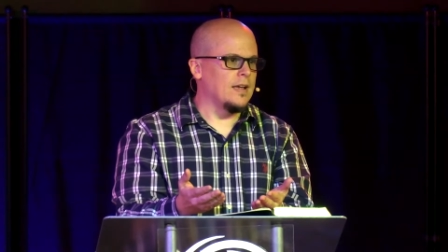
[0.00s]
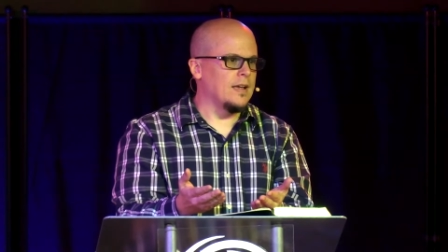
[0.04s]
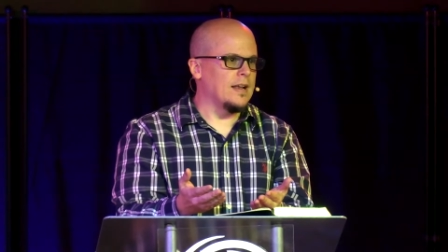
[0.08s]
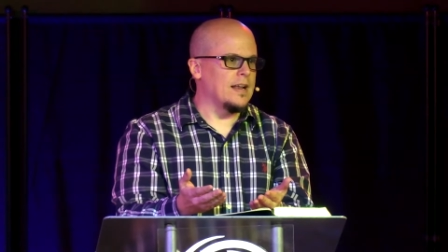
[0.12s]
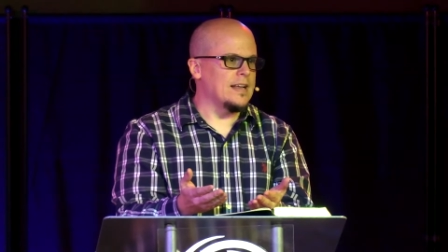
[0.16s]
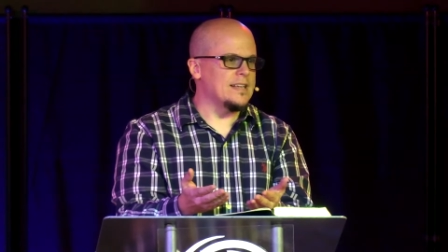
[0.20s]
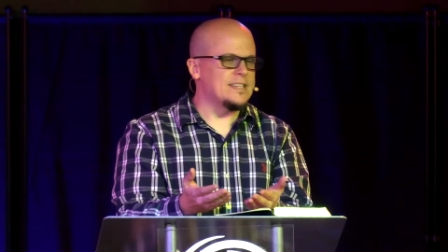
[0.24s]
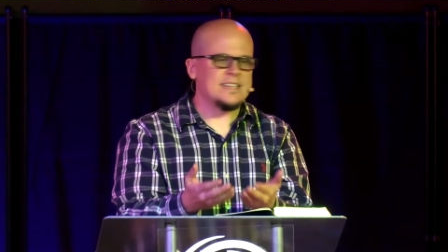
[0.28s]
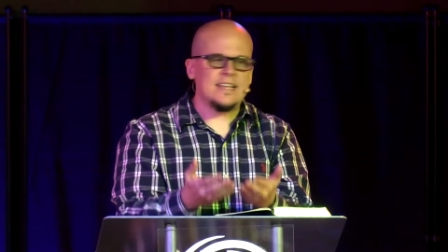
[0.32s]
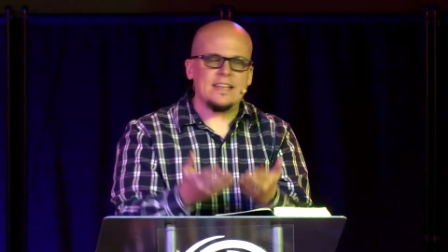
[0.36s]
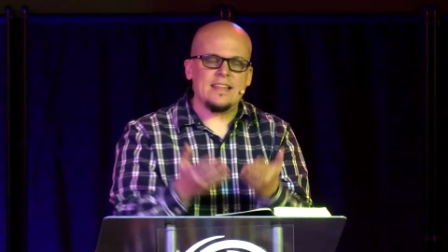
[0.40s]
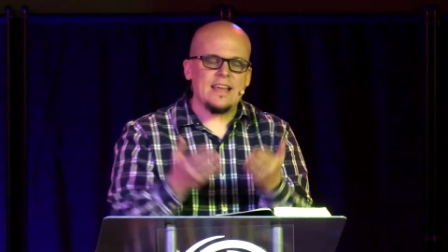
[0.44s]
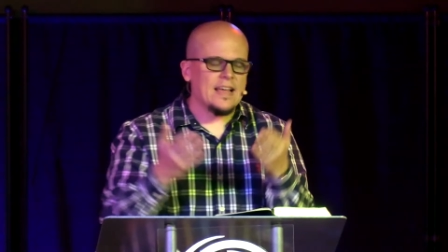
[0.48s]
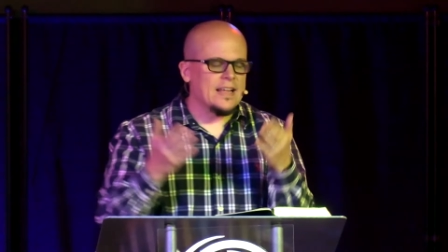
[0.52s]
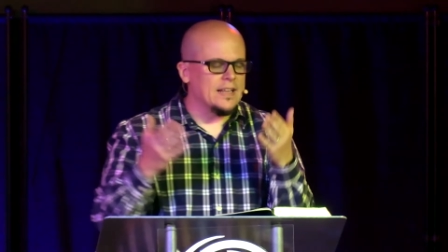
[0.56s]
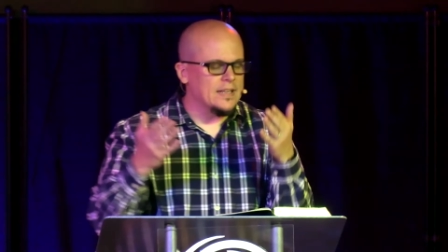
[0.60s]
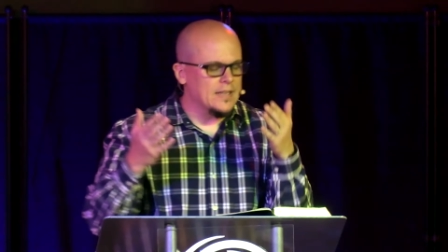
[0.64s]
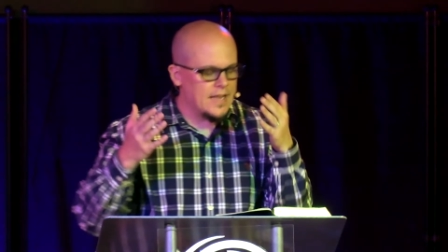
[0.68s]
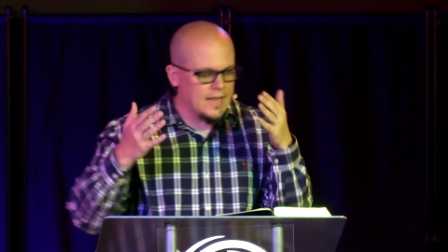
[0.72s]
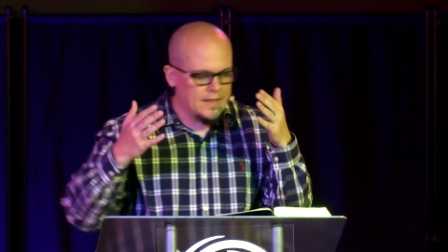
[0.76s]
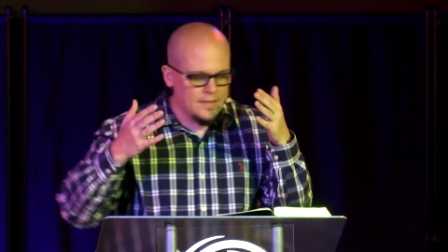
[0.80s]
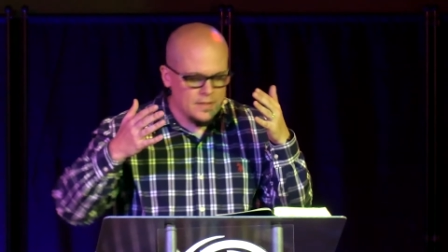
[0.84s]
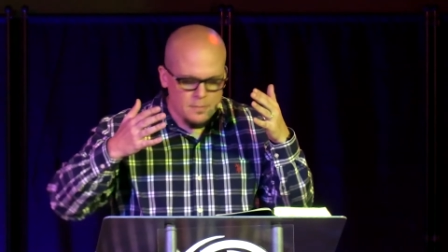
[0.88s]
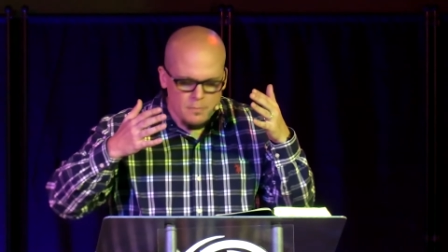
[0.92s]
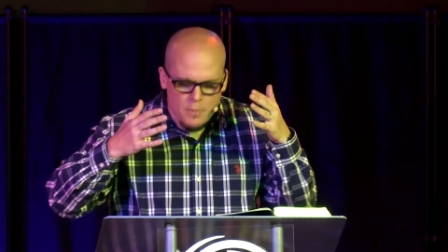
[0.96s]
And I say that
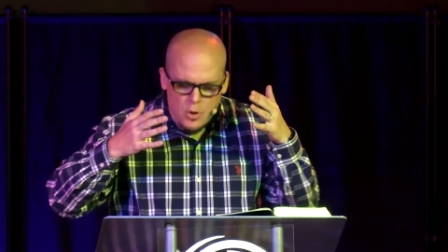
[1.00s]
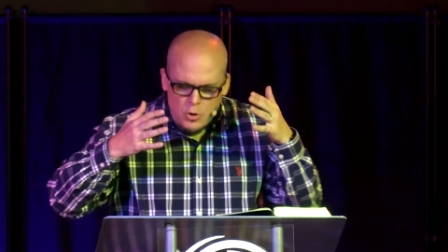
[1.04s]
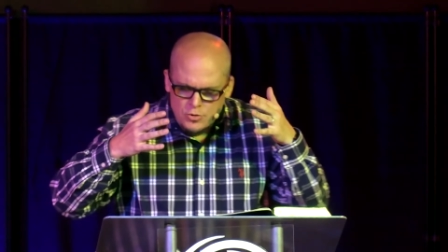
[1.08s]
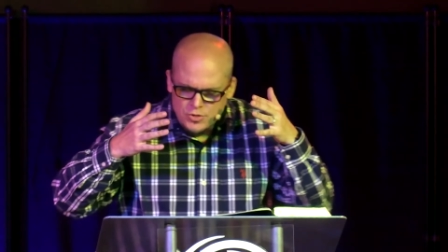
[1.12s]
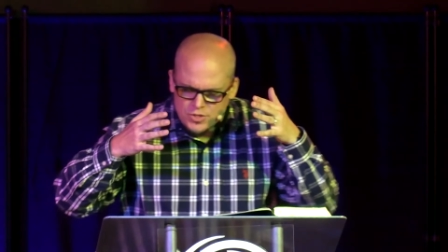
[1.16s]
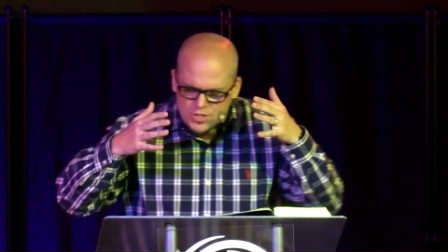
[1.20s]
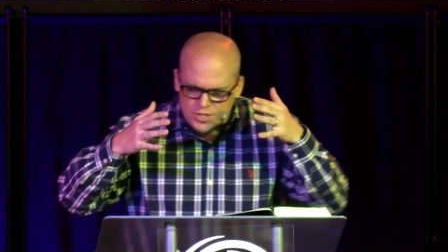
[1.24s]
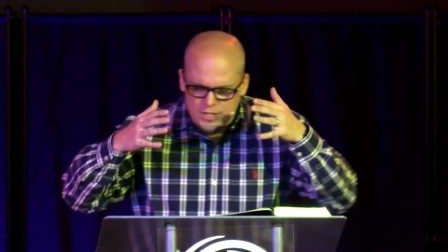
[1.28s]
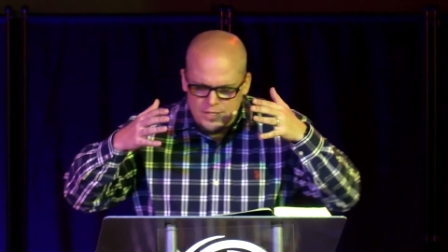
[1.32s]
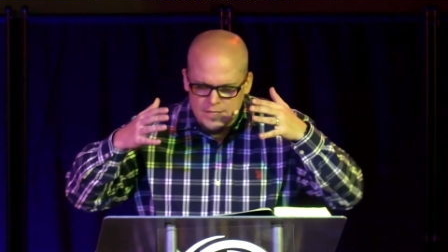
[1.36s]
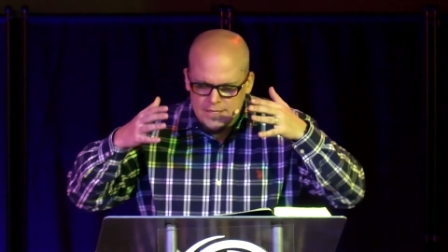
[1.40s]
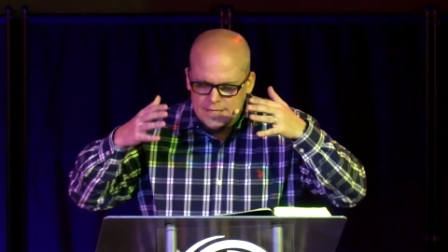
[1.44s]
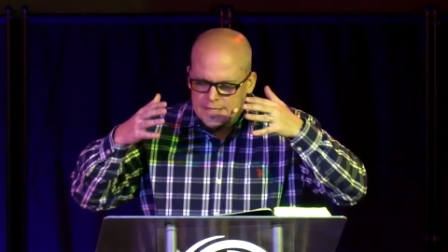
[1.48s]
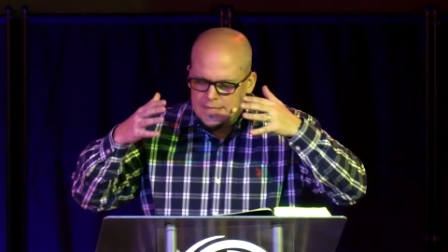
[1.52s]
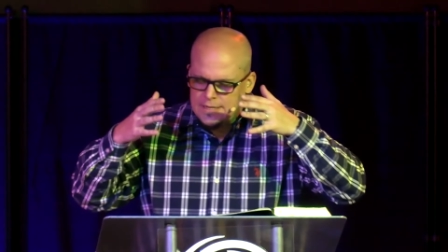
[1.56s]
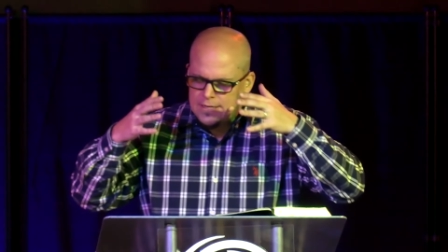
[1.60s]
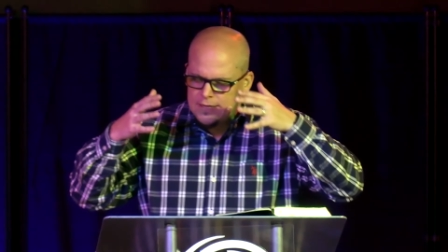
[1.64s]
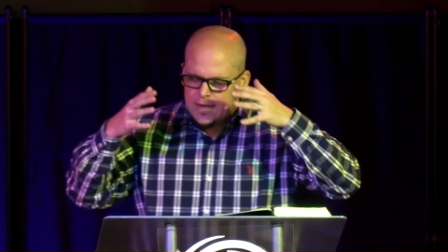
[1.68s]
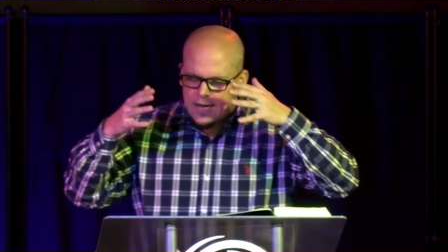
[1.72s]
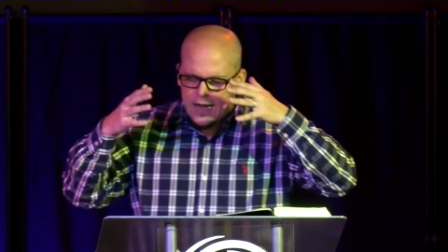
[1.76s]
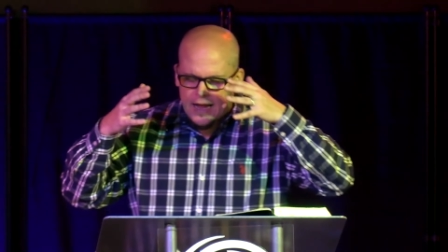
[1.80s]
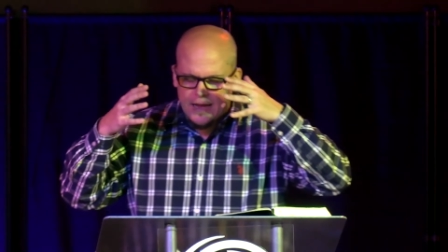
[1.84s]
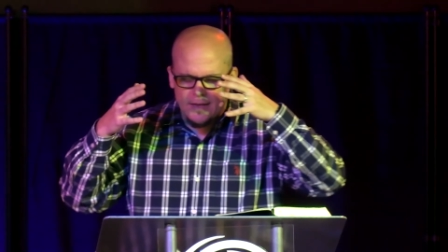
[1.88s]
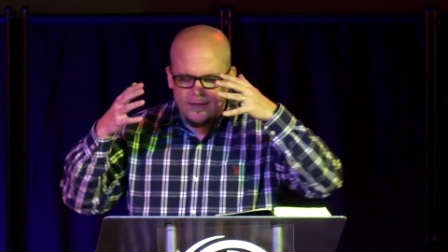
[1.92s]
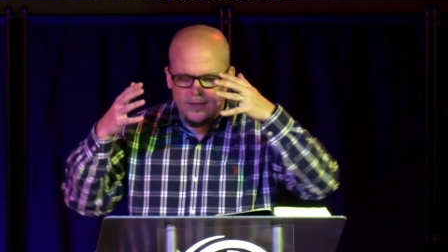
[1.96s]
in the most,
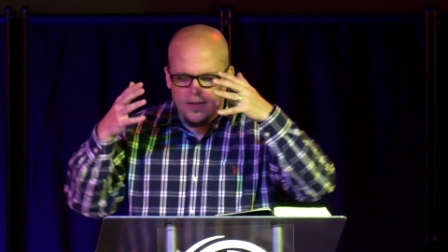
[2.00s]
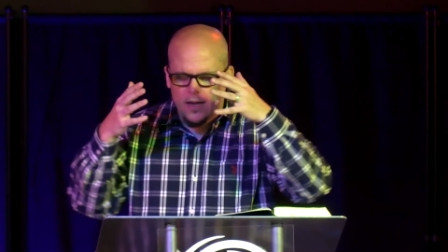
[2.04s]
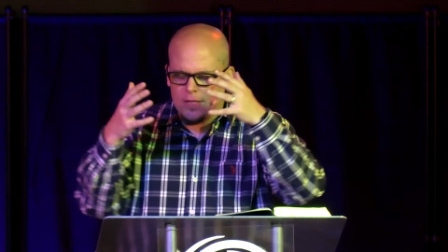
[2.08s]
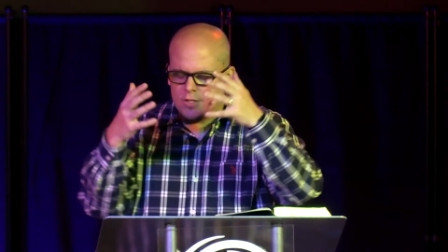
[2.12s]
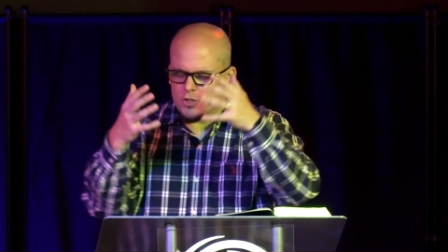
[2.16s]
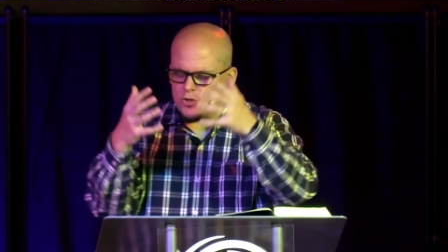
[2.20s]
I